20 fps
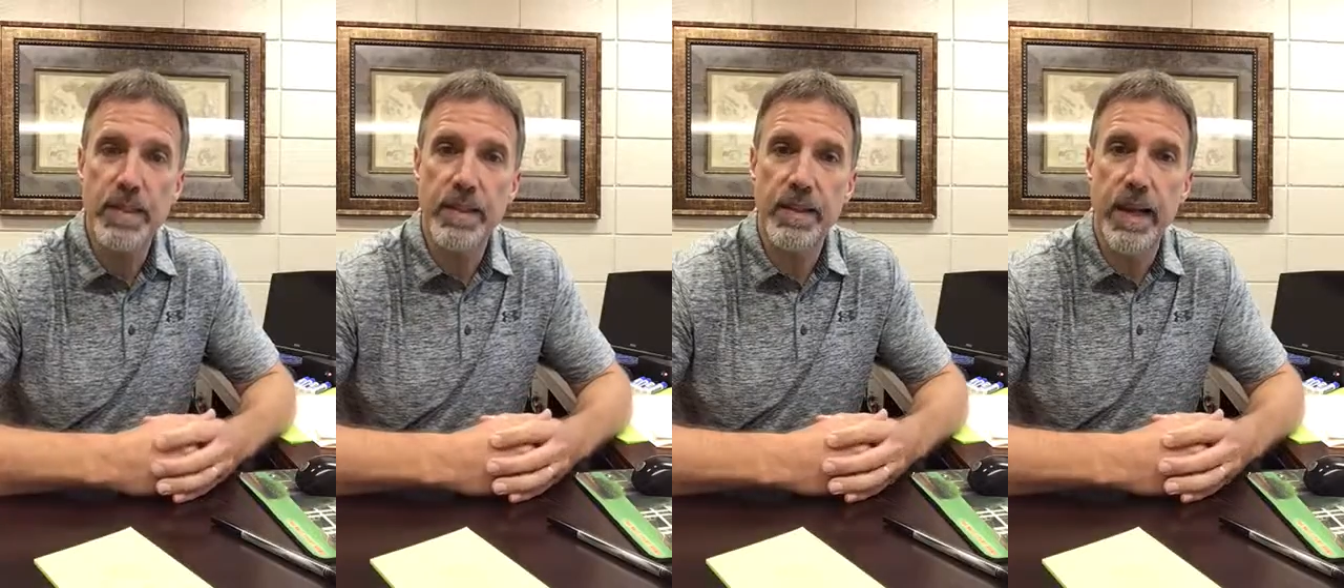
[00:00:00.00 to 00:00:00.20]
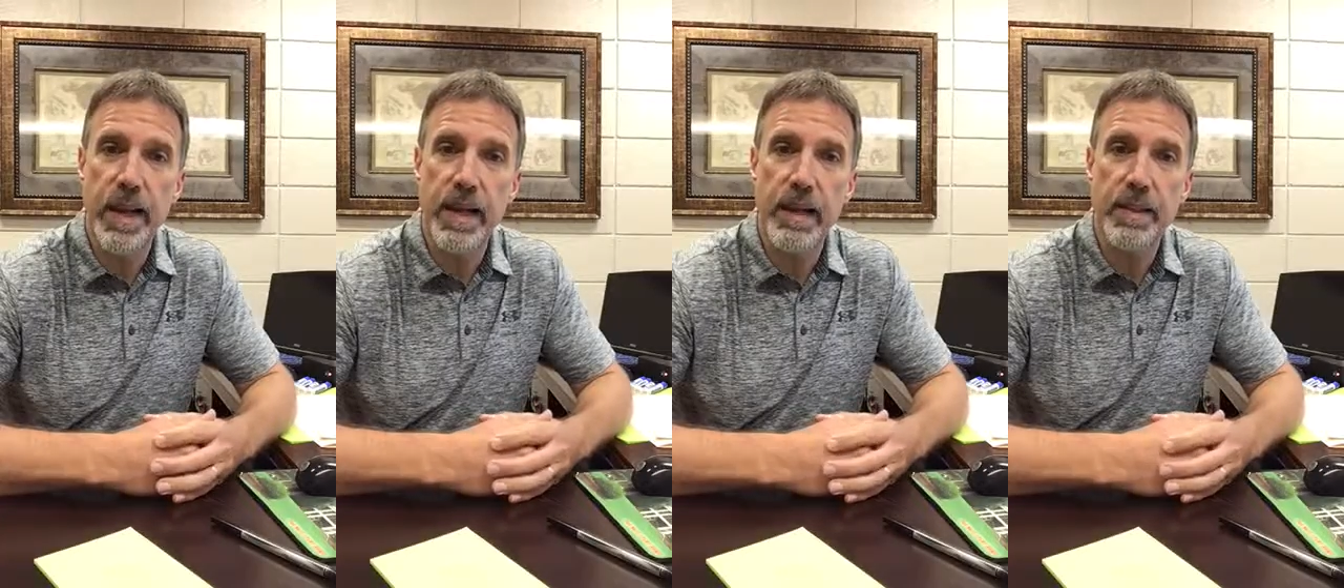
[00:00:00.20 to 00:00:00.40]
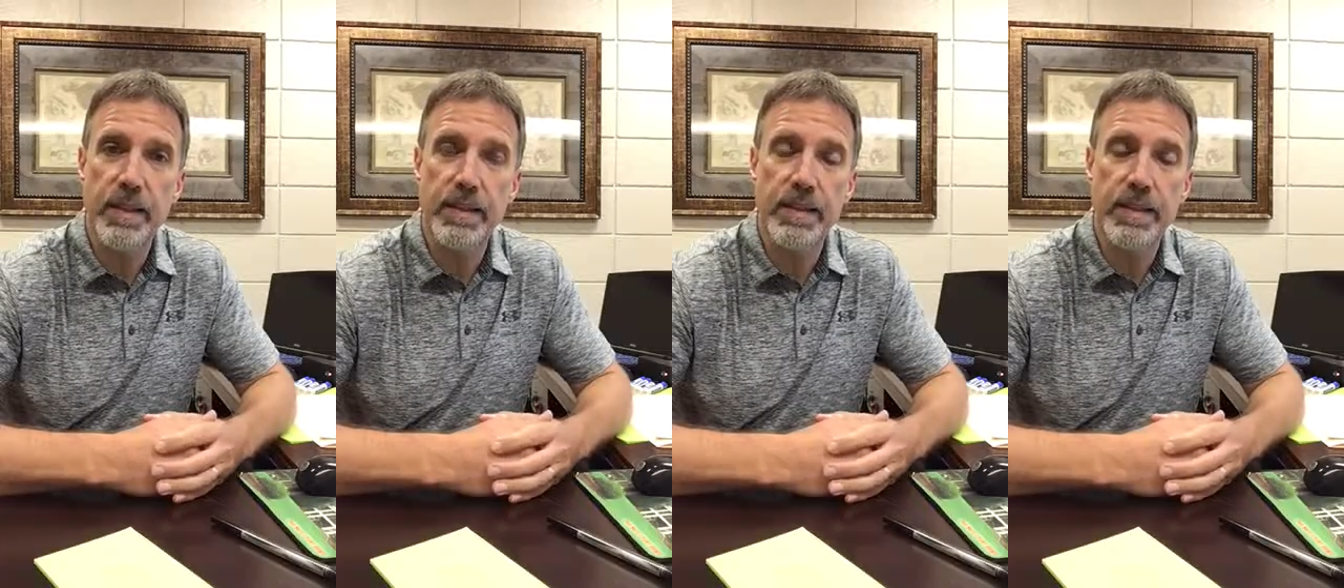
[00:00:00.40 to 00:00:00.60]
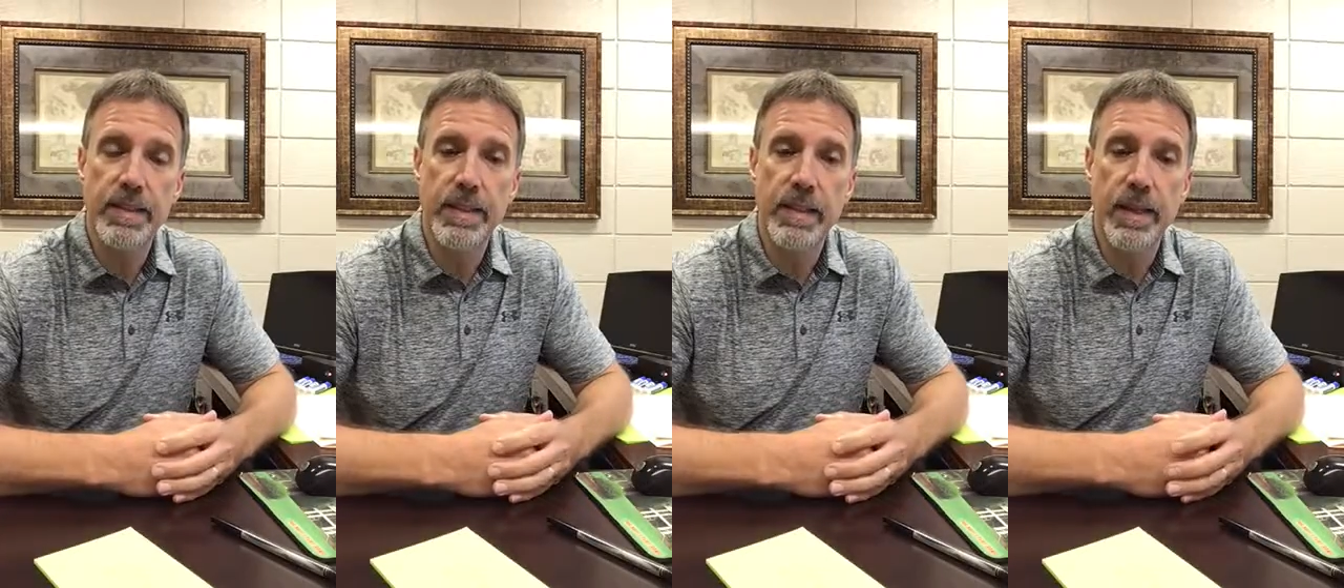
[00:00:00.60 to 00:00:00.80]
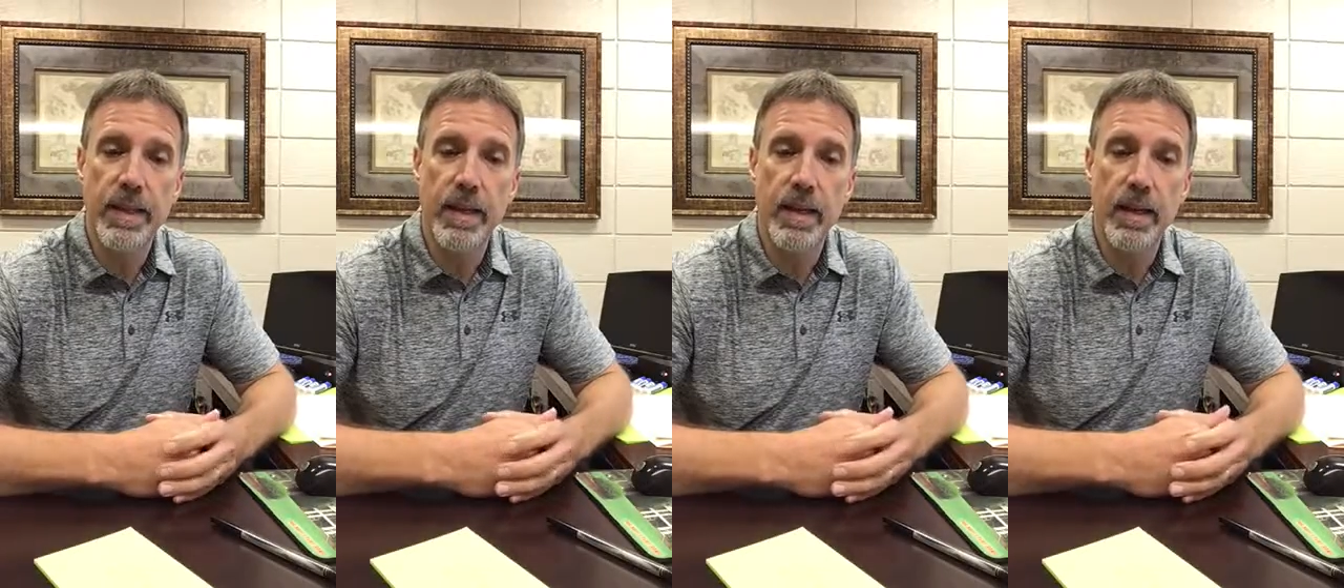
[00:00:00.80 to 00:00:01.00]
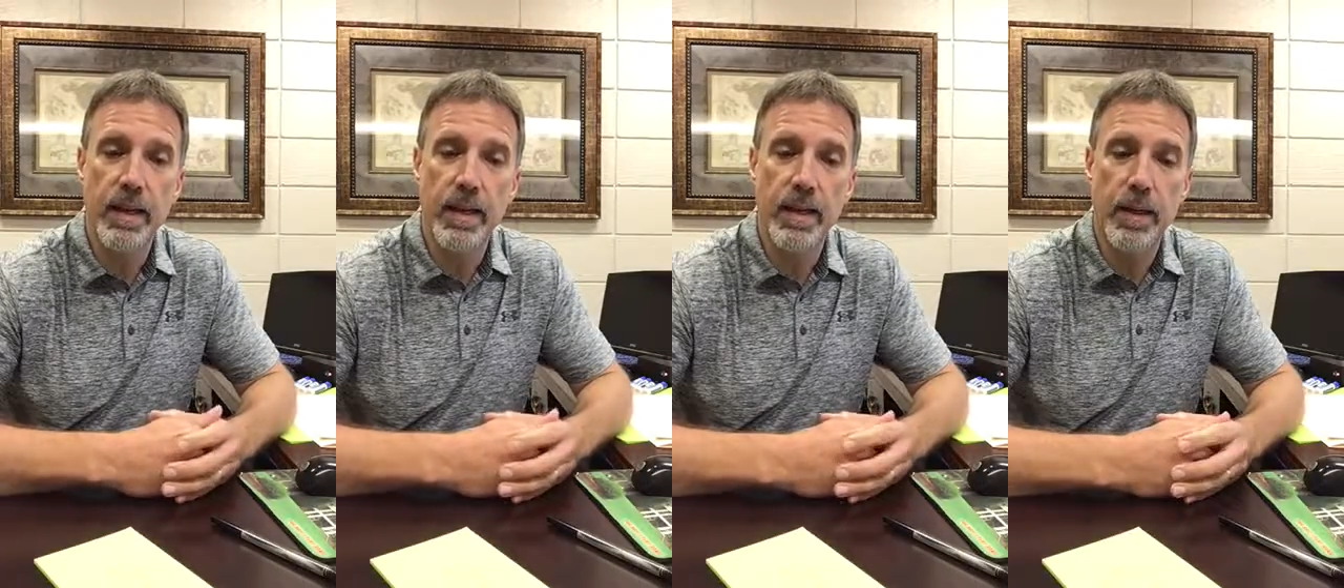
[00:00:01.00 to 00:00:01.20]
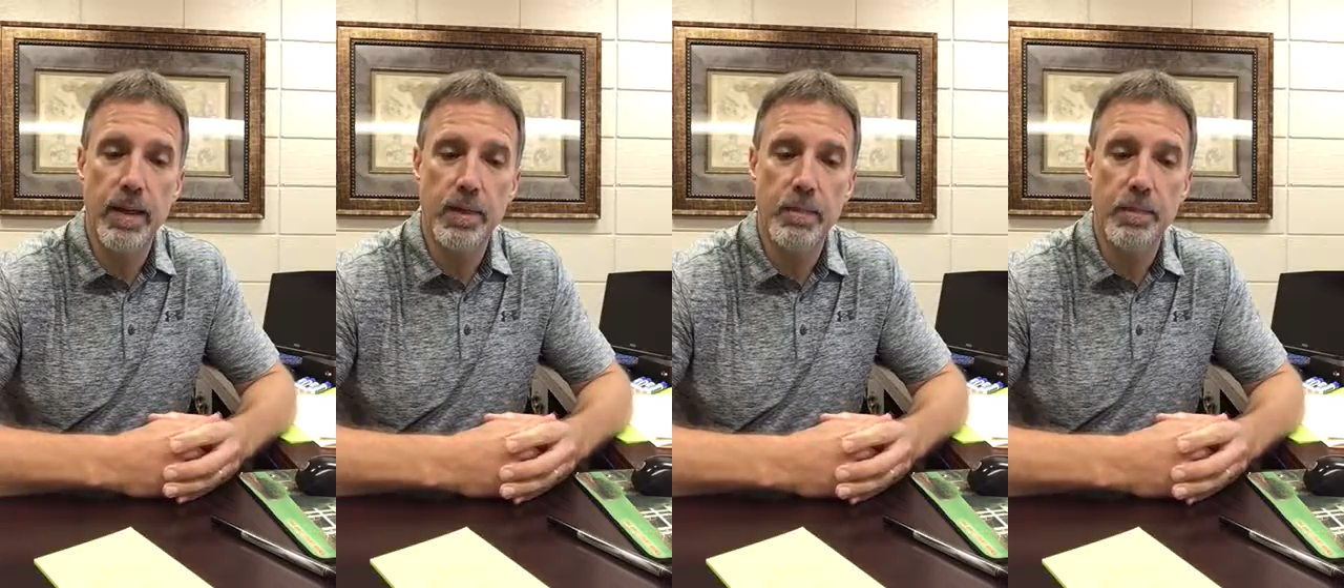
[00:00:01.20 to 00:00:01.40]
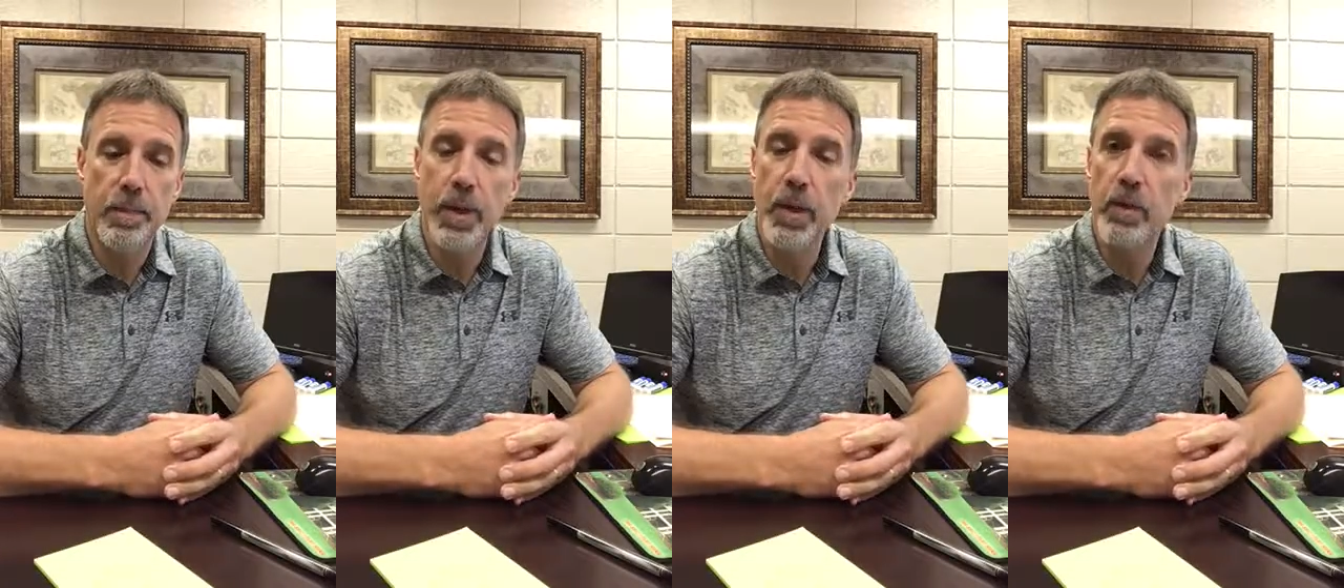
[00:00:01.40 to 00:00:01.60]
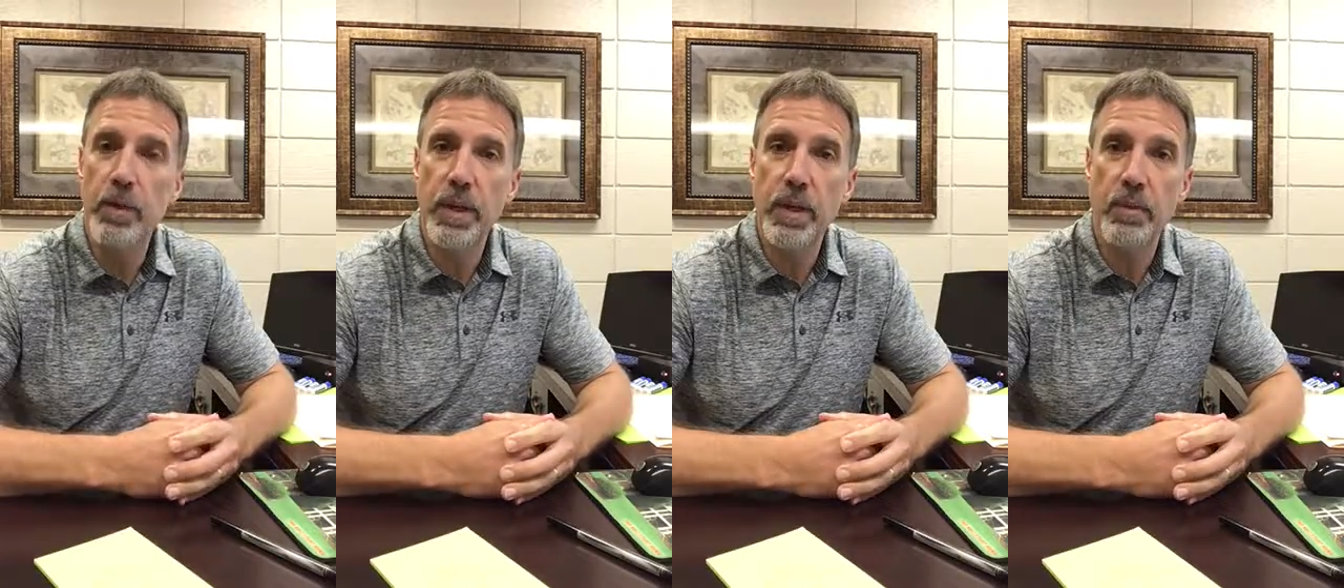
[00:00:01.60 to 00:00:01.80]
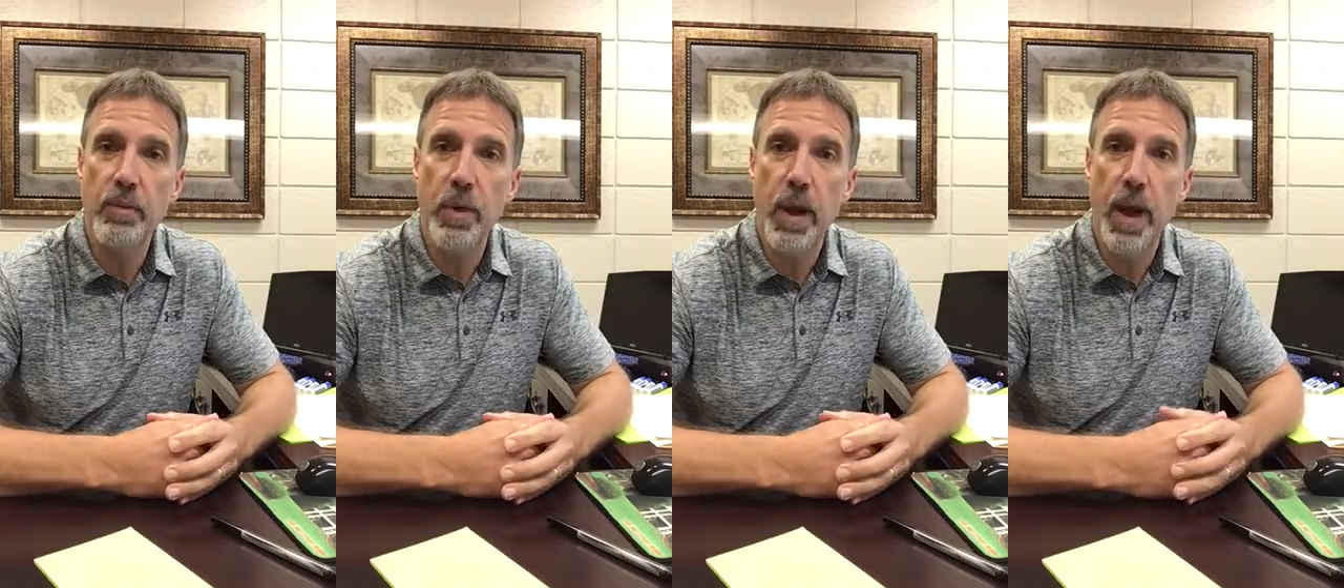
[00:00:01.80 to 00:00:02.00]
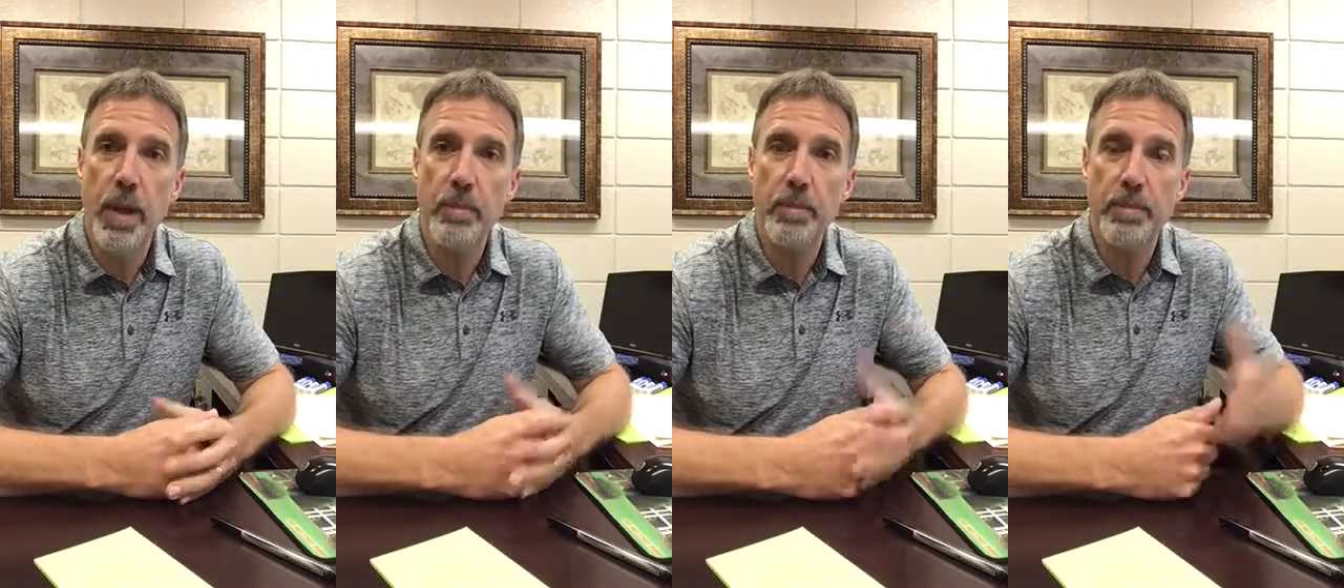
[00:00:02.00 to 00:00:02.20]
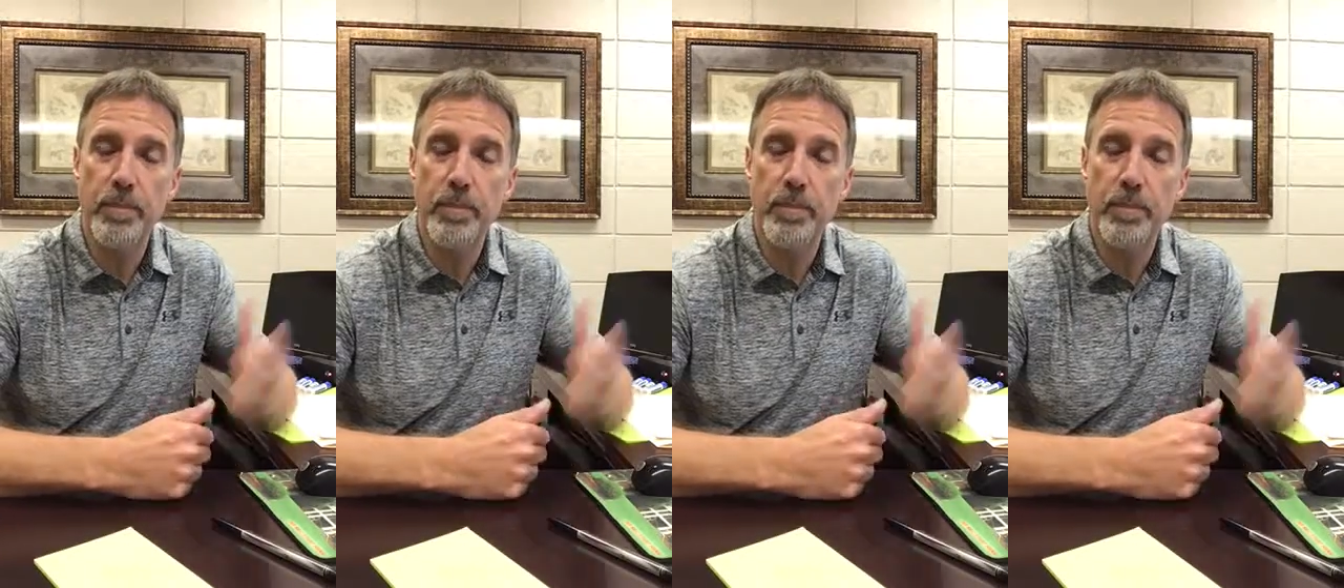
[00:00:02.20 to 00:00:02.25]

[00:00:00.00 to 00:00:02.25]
That is the um, building right